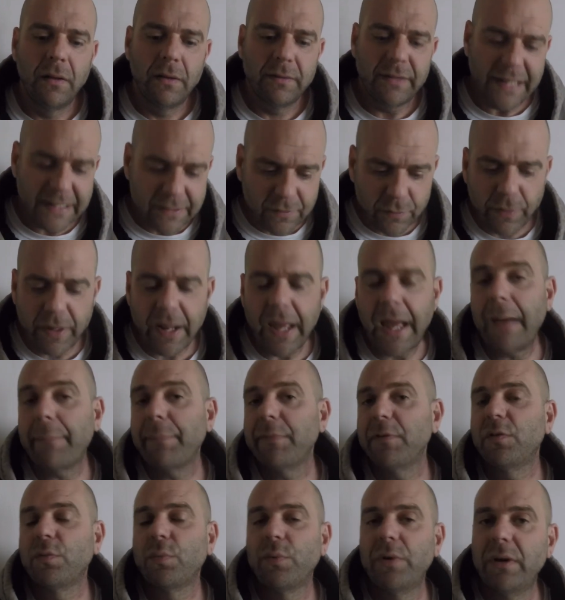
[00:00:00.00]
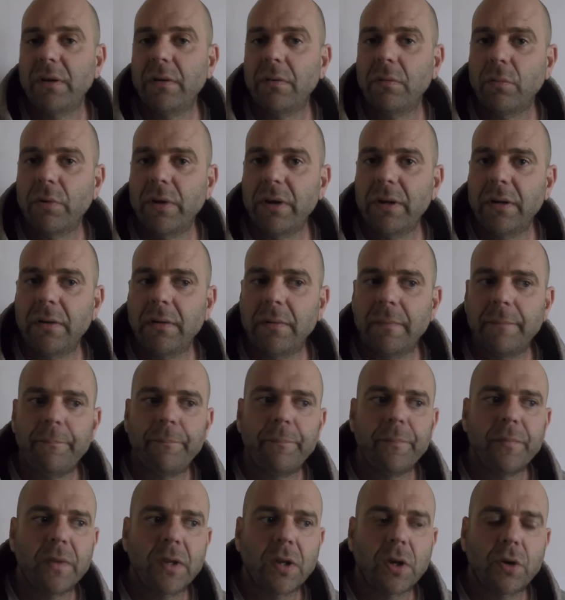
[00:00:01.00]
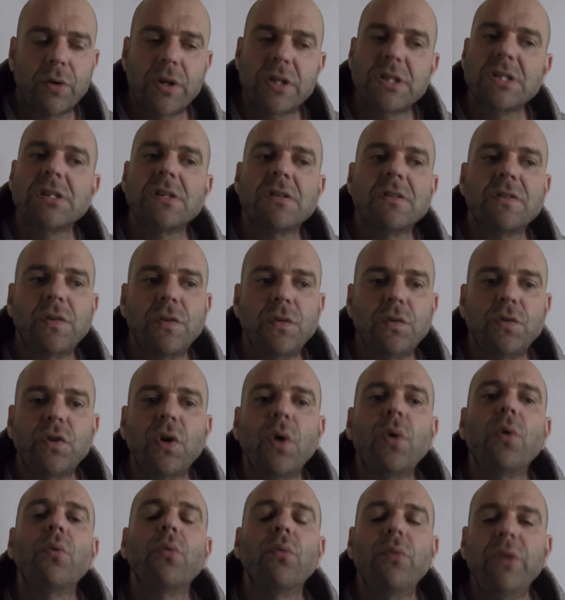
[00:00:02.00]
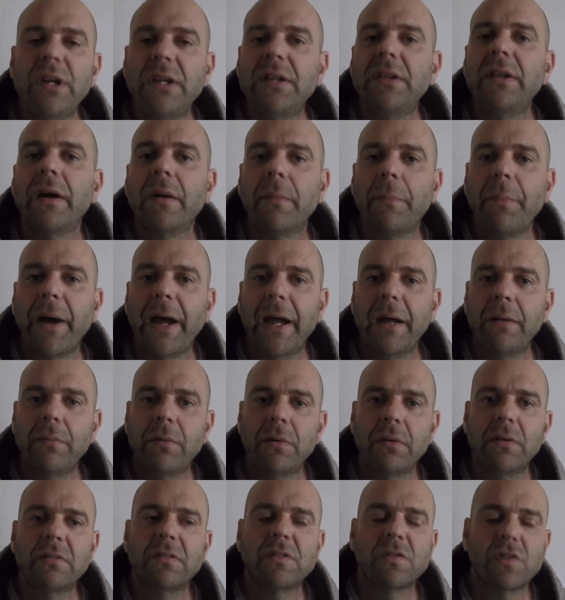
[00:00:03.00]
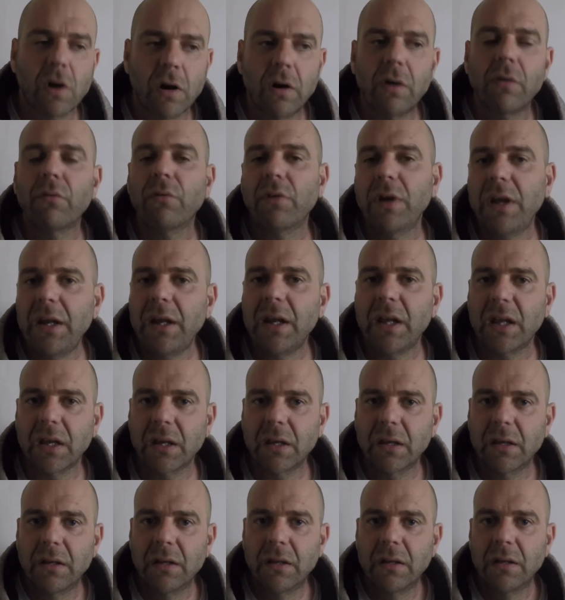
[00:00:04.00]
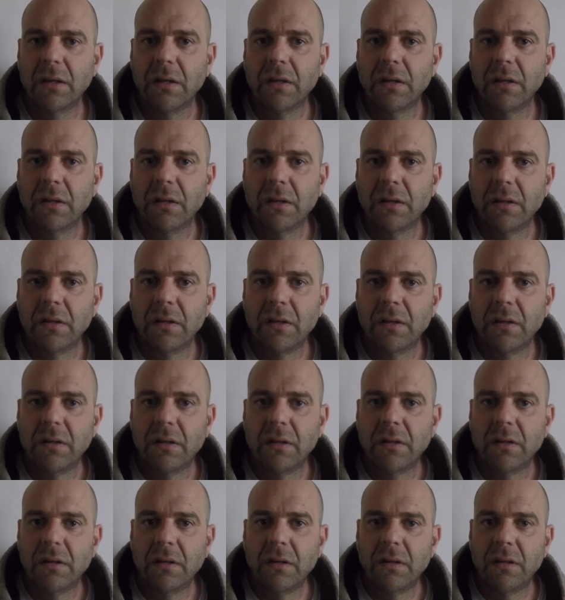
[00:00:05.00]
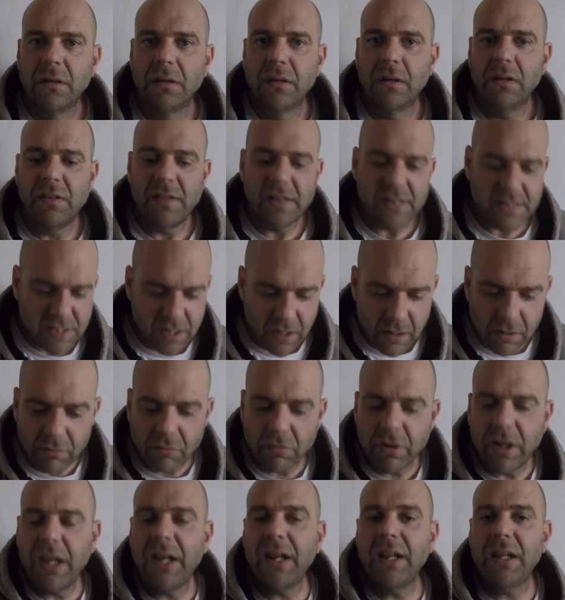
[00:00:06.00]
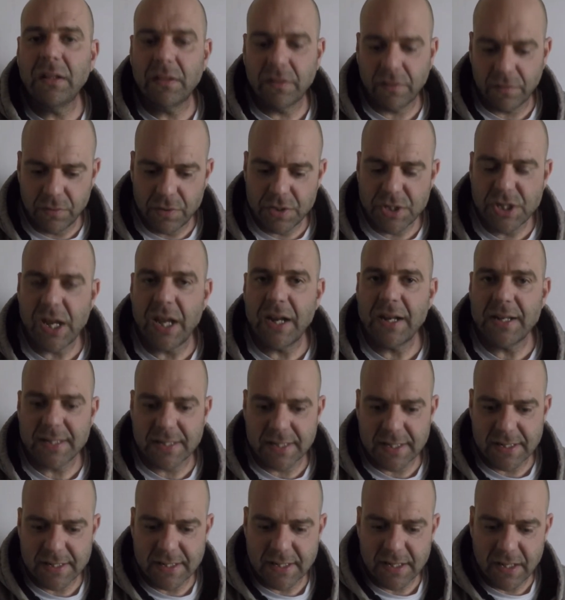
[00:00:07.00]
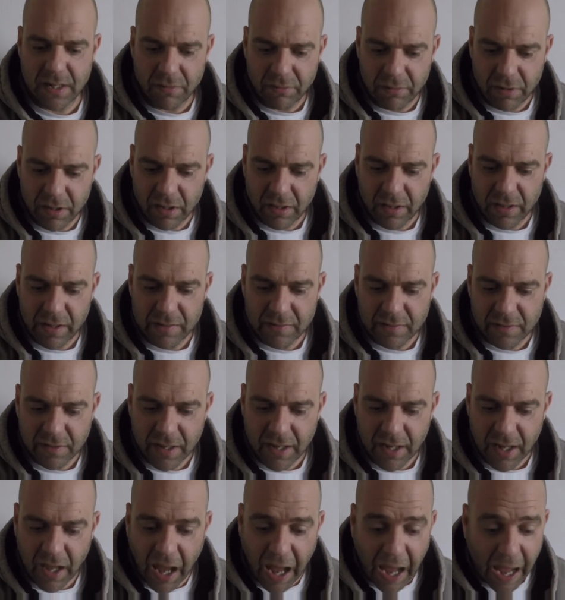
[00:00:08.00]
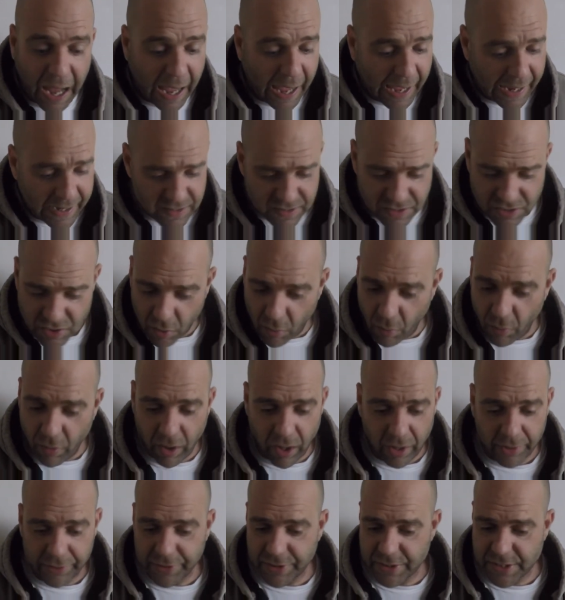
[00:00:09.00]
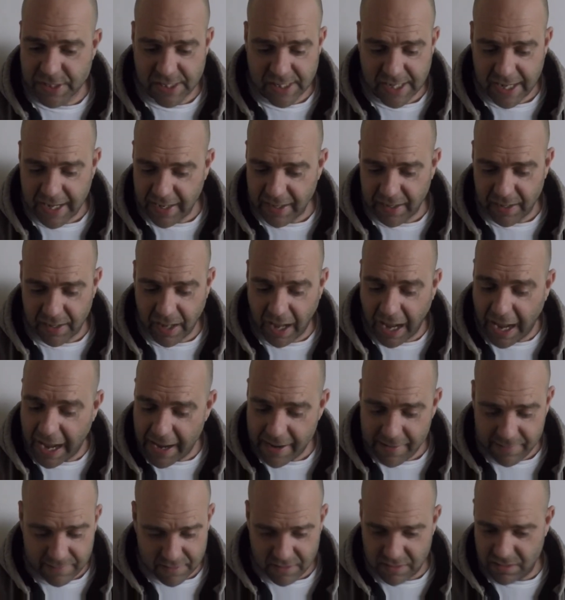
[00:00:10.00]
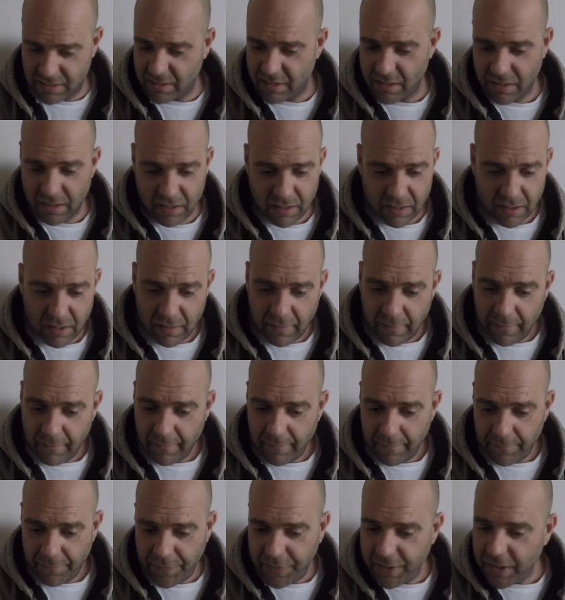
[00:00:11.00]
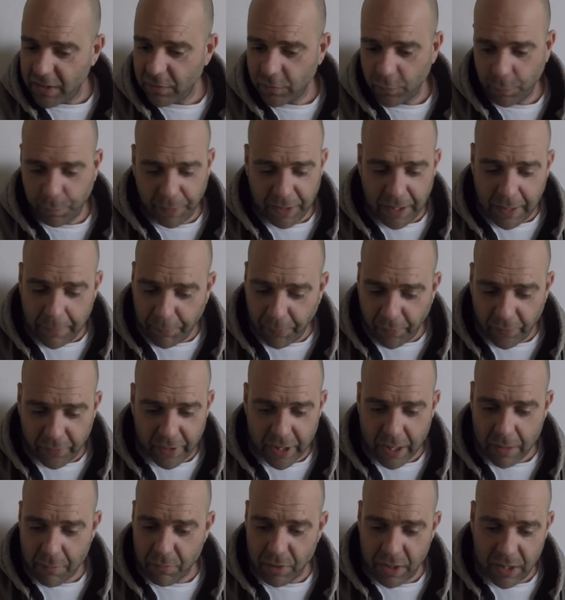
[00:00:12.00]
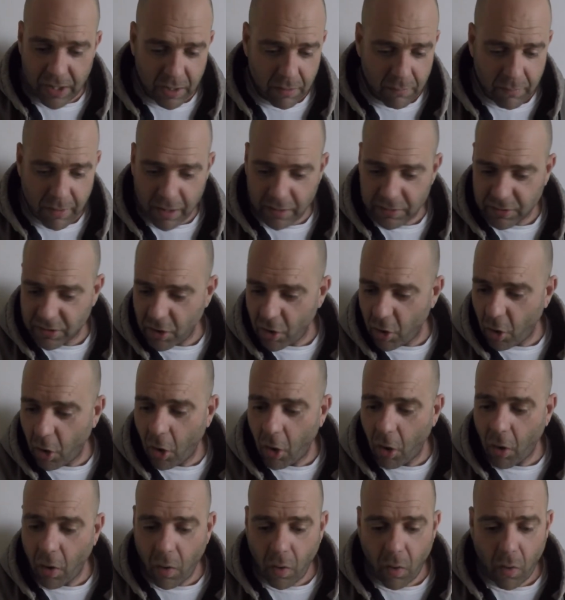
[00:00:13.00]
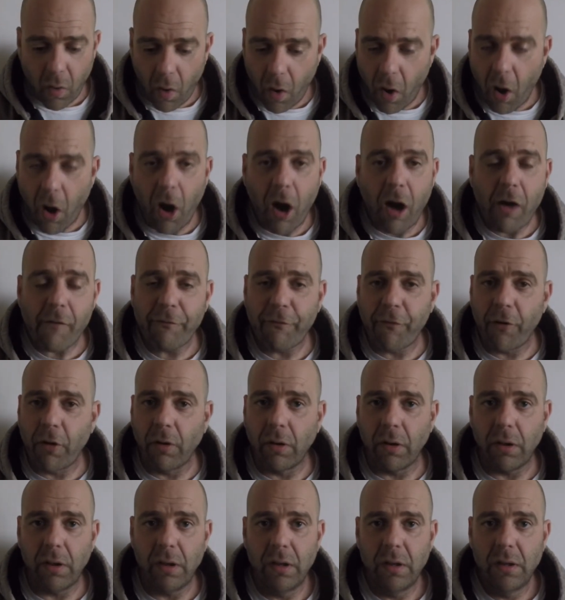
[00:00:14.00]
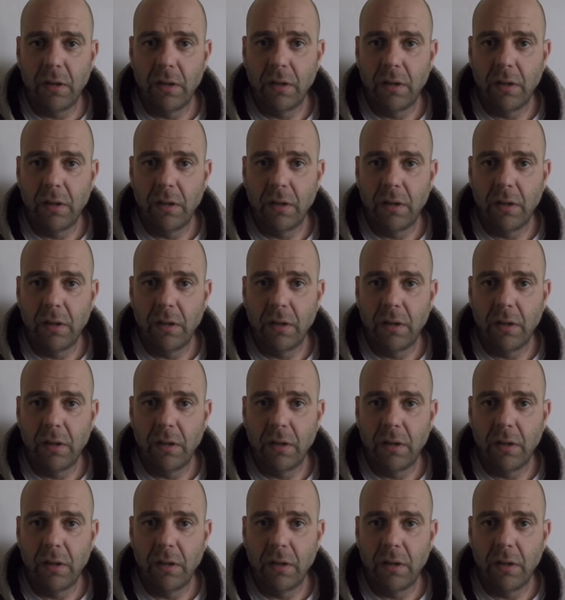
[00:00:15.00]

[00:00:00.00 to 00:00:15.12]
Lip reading: That's what happens when Christians who don't read their Bible start reading. They start reading through Genesis, and they realize, like, I don't understand. These people that I'm reading about, they're all awful.